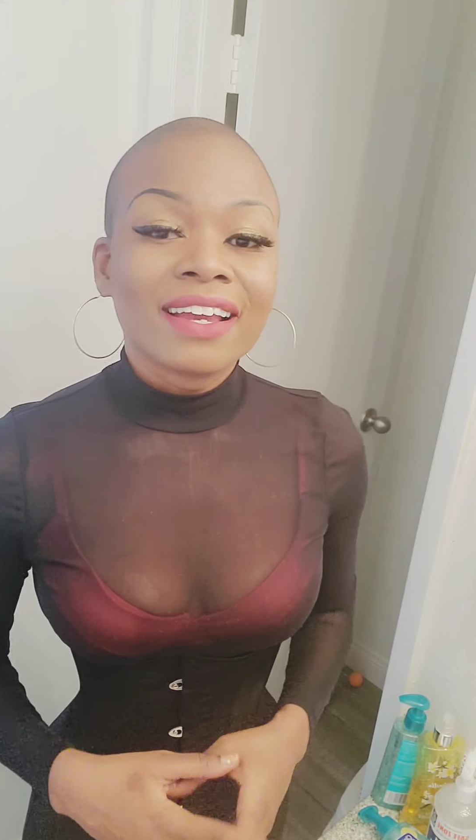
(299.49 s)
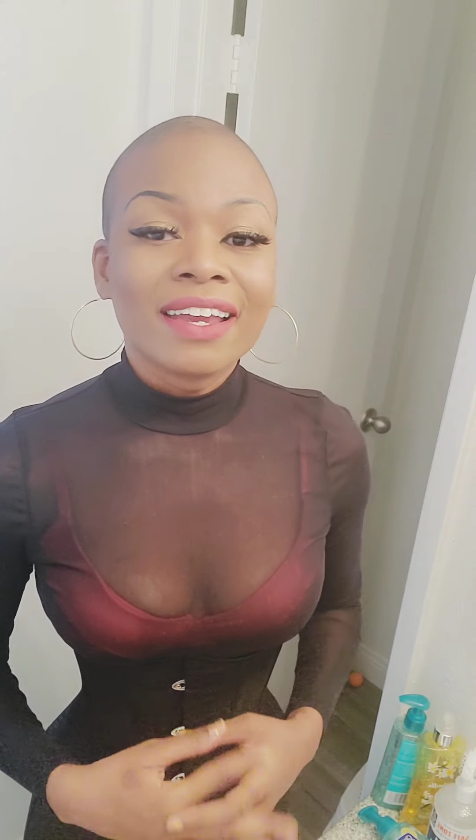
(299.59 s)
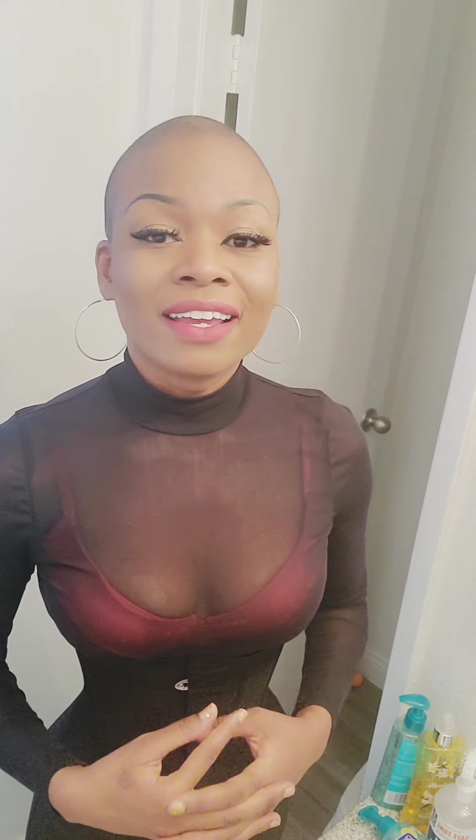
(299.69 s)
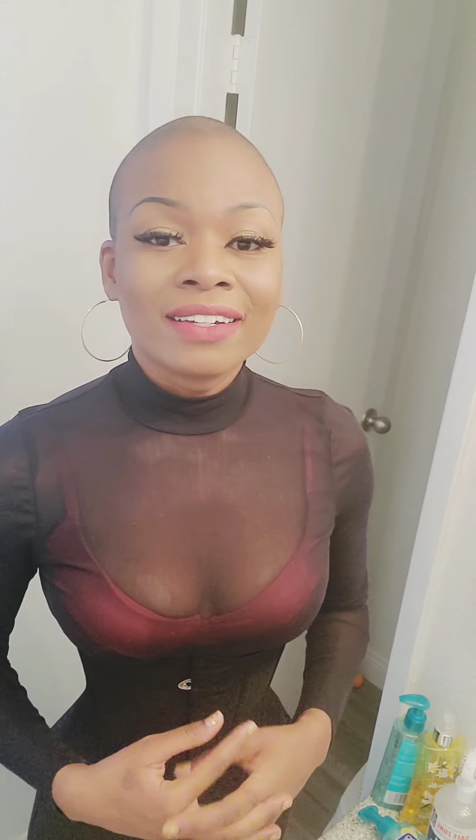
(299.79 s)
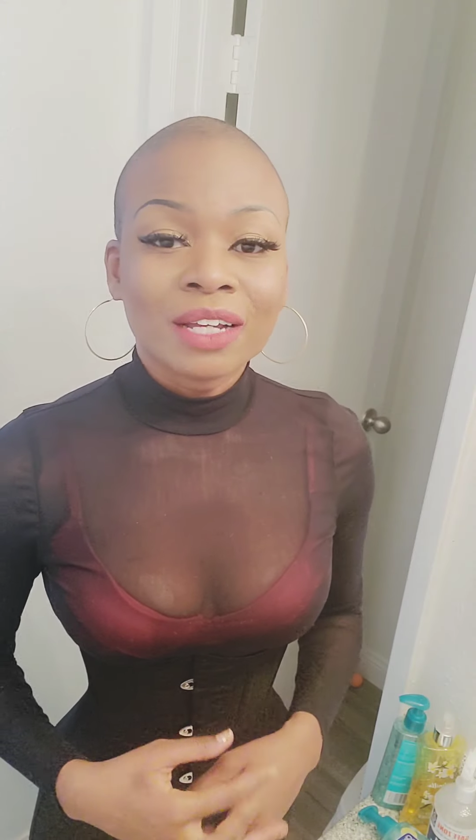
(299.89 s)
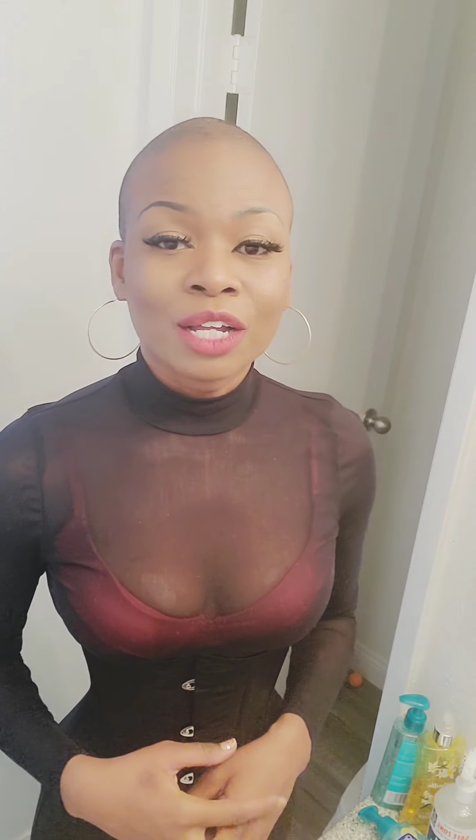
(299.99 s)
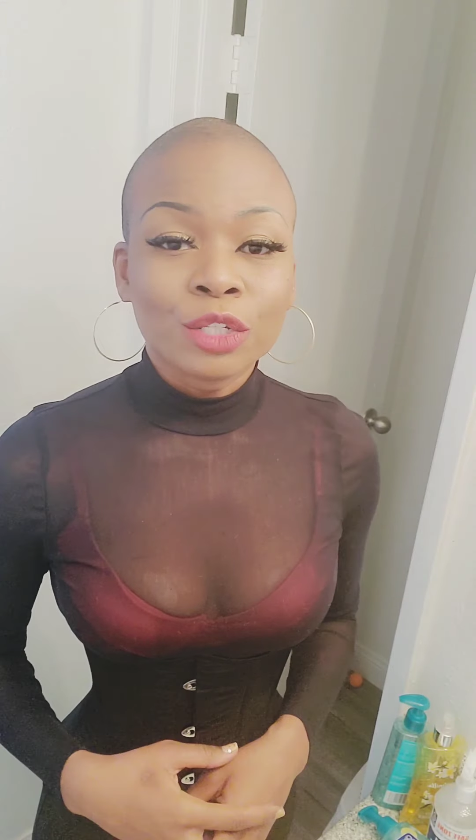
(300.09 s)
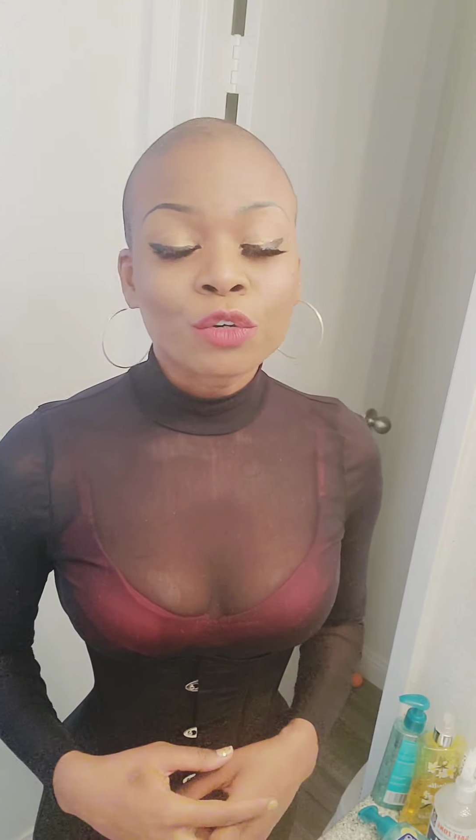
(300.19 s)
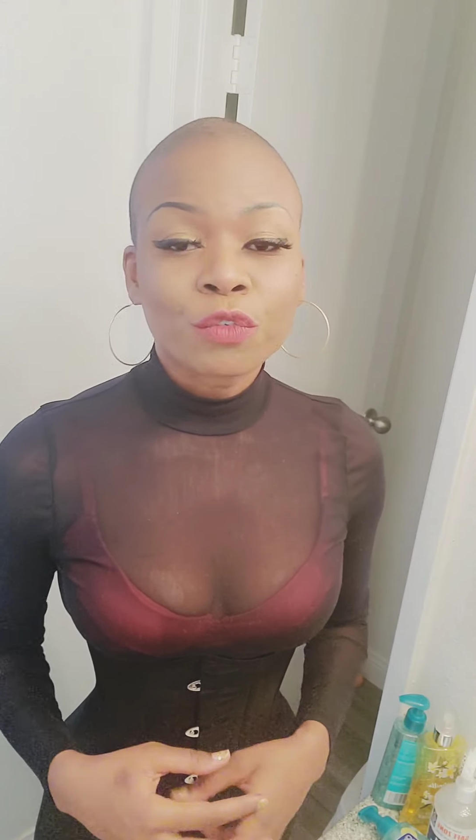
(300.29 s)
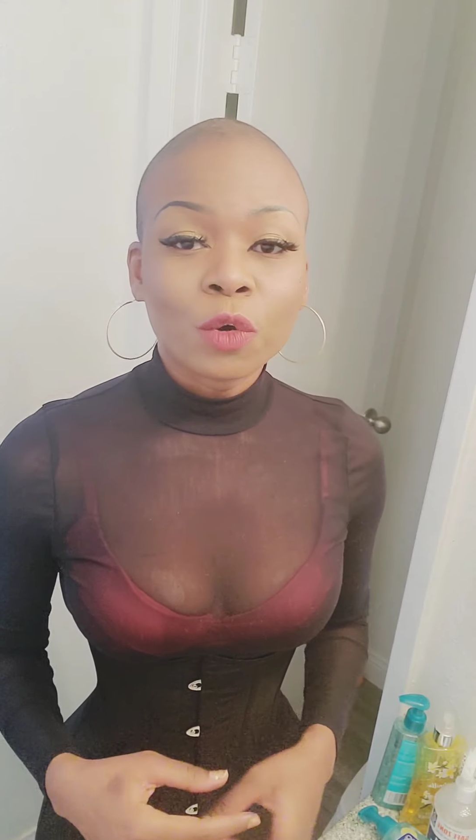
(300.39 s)
and
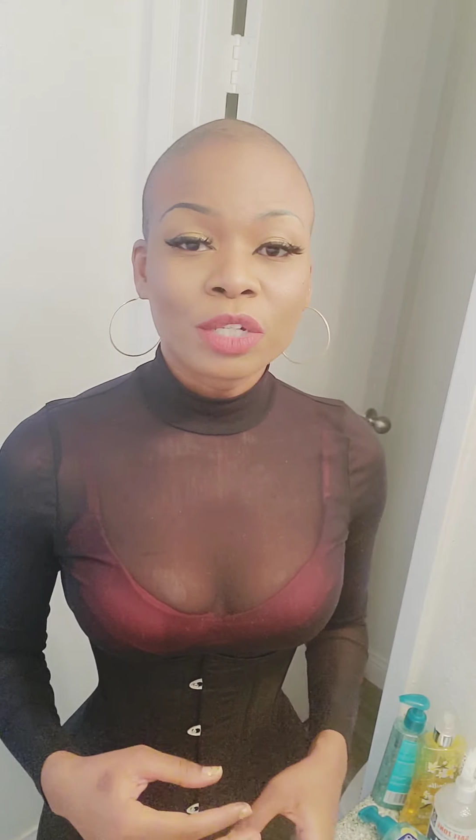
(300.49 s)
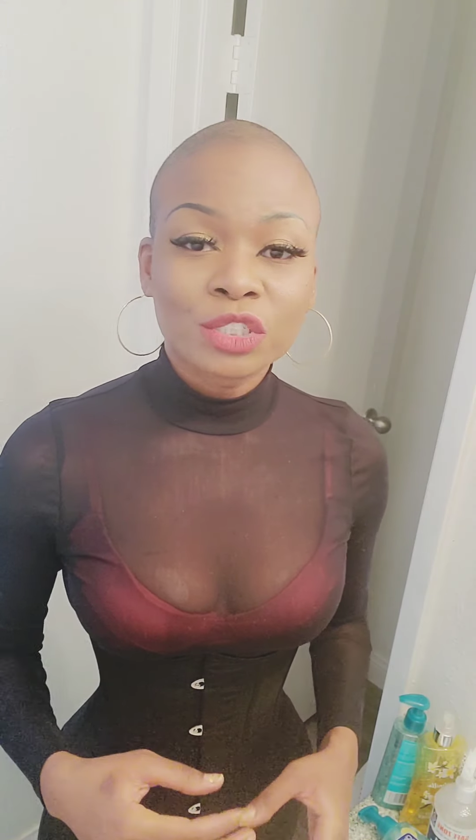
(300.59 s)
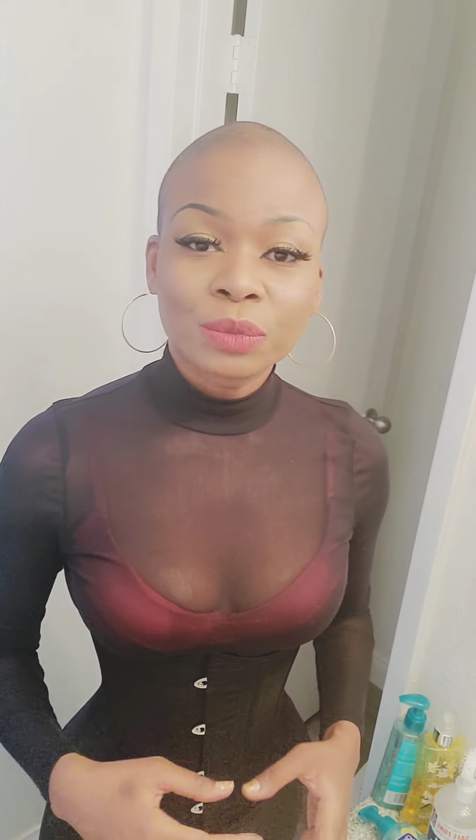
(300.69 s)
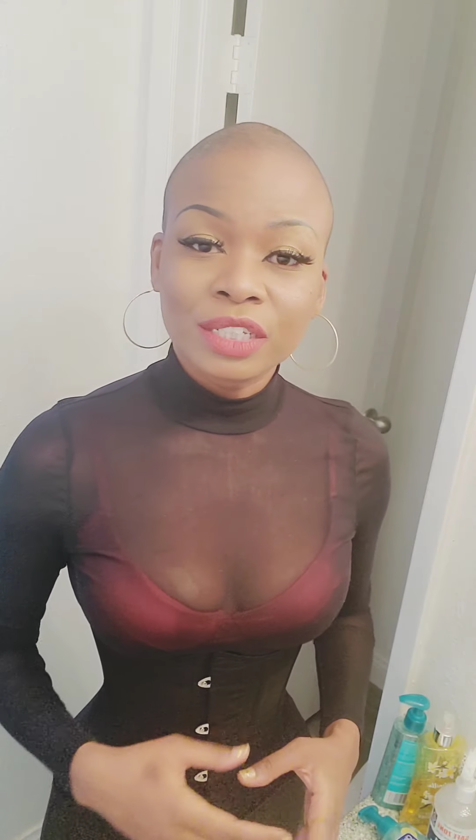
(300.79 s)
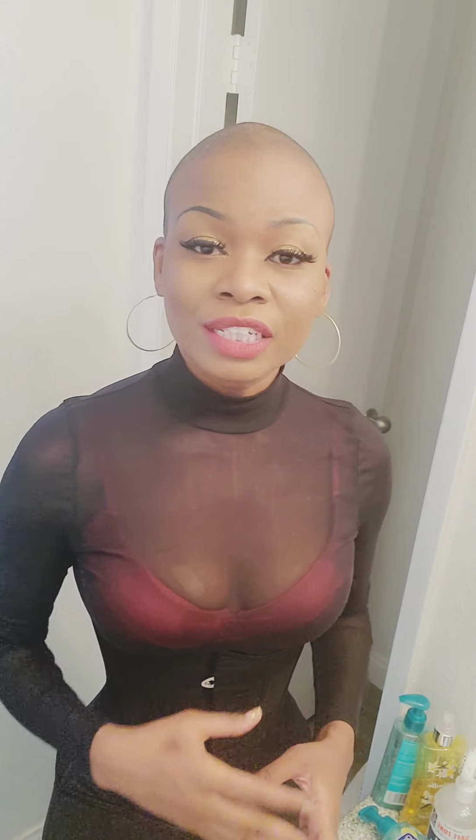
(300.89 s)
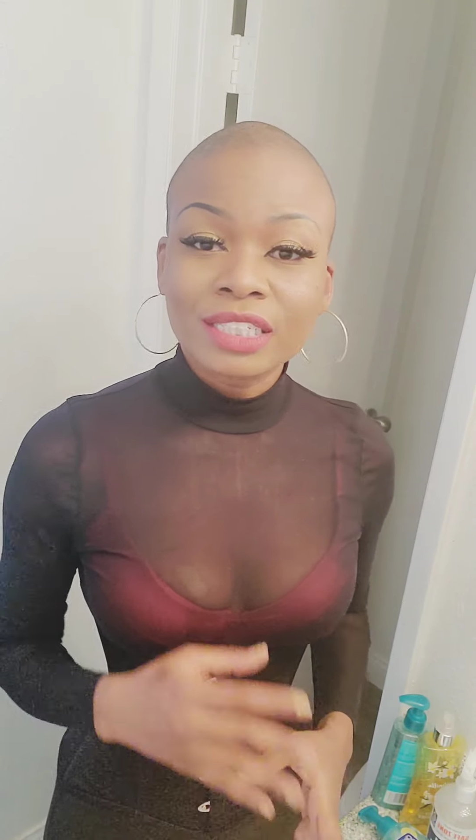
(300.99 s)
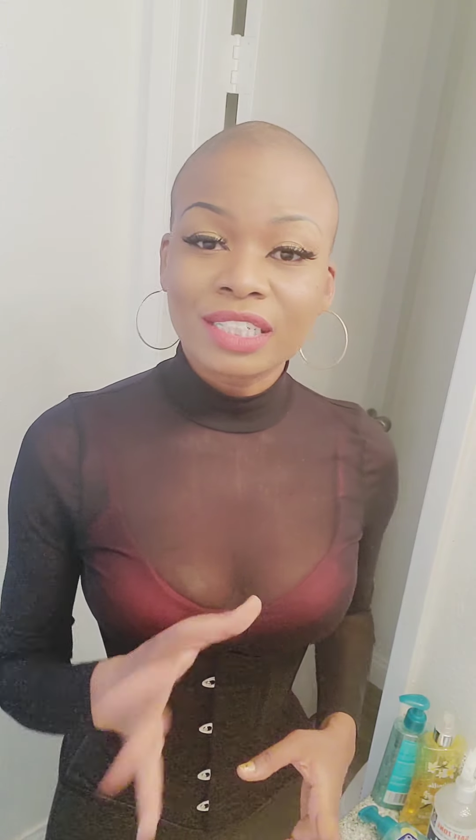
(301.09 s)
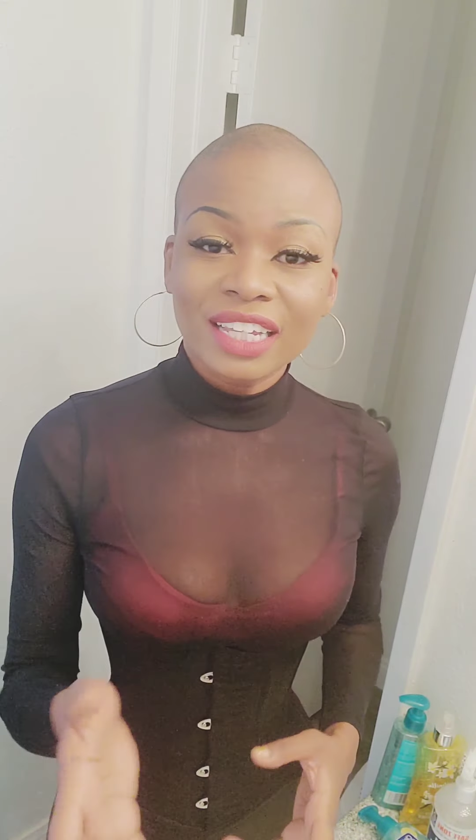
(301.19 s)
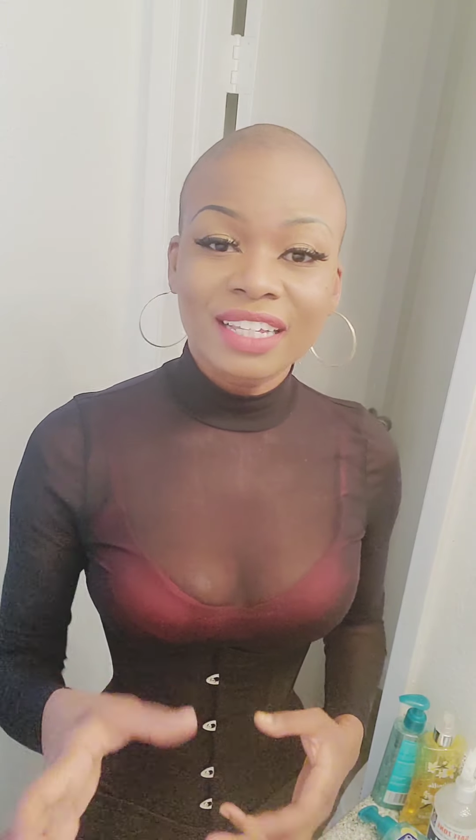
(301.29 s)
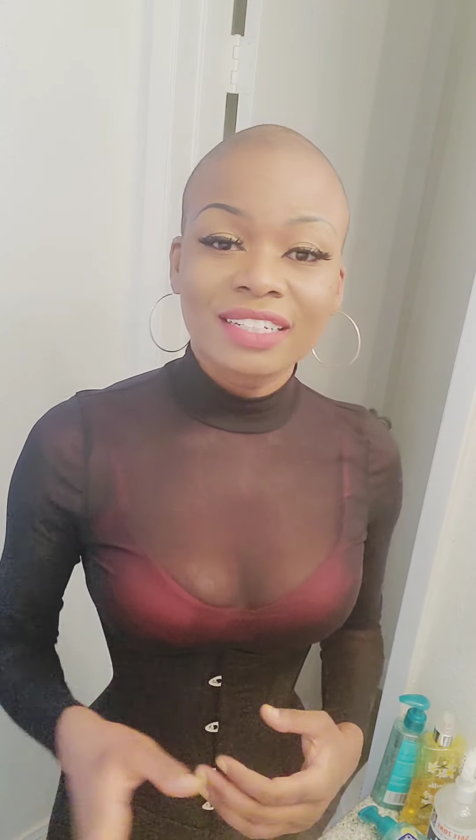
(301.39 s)
look forward to at least
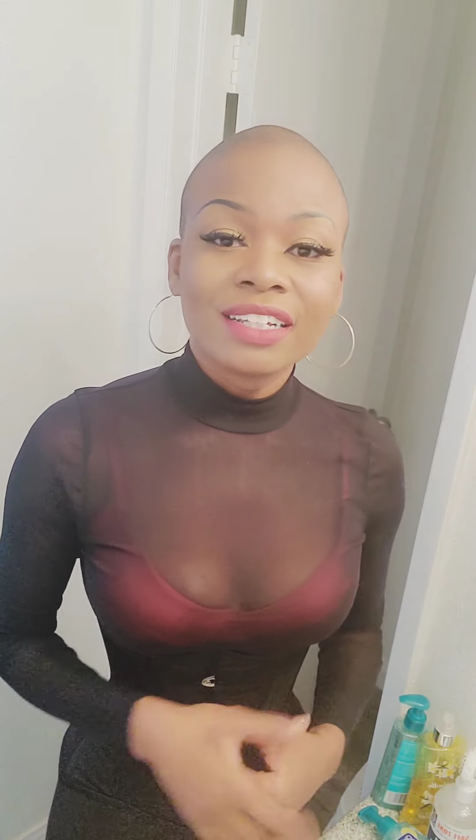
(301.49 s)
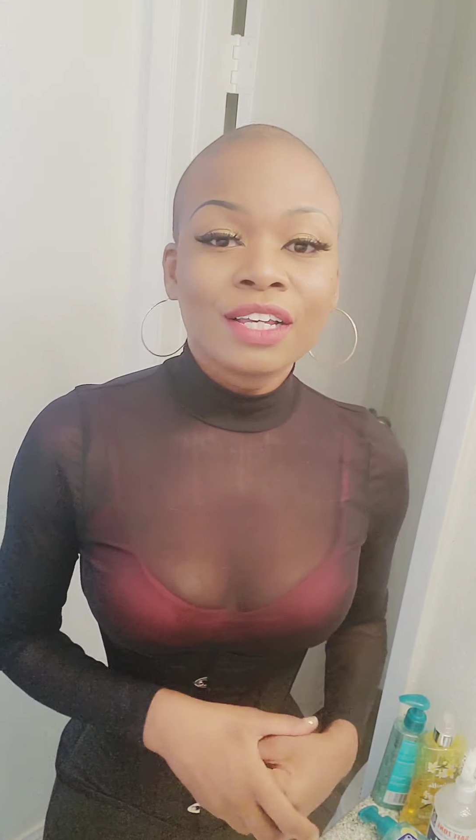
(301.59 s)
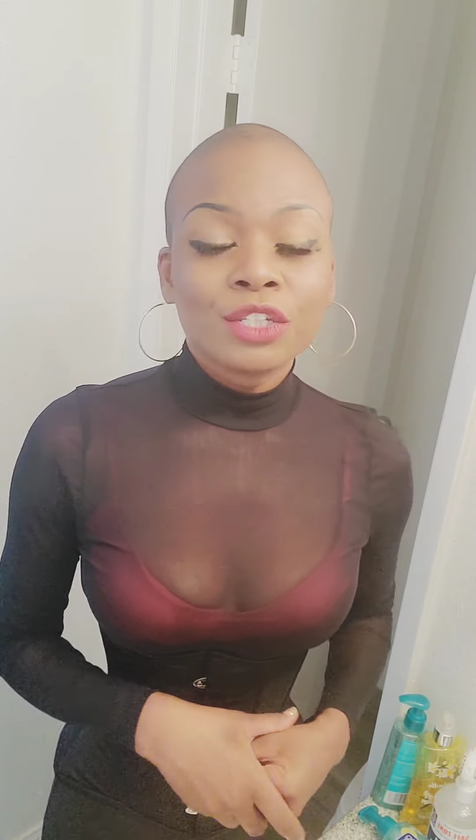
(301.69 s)
seeing,